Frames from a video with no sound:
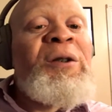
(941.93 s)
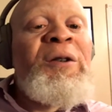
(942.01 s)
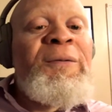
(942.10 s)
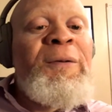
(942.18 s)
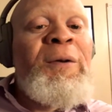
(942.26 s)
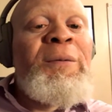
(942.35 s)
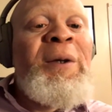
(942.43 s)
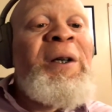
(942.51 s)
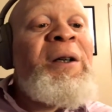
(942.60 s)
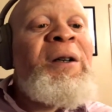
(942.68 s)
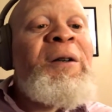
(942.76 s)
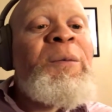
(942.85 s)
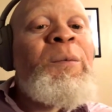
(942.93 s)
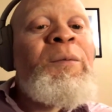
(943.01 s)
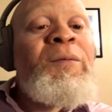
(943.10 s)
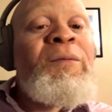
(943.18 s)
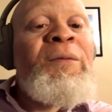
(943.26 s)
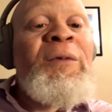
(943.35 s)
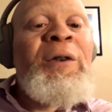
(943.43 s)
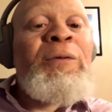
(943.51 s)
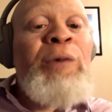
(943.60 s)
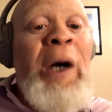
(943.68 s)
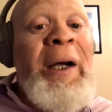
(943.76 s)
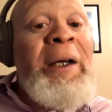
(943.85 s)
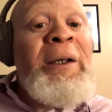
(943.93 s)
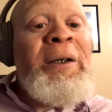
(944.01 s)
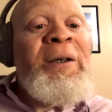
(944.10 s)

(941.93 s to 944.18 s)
You feel me, right?